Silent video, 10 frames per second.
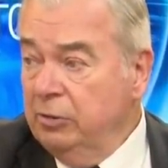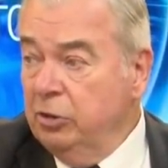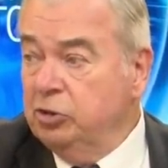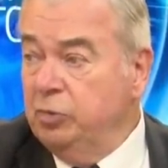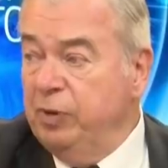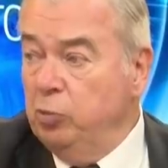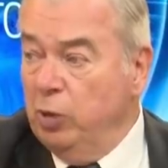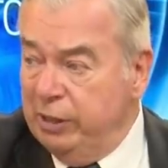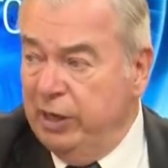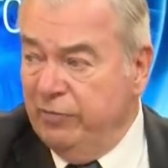There should be
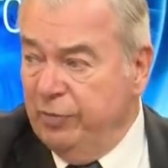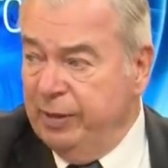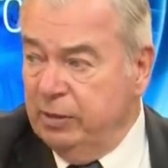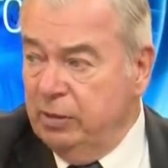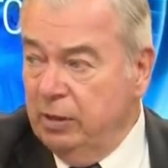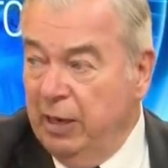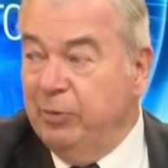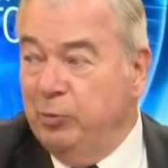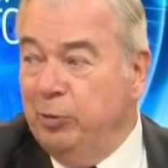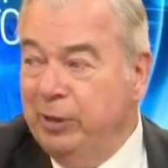one government. I
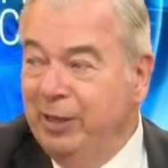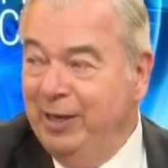mean,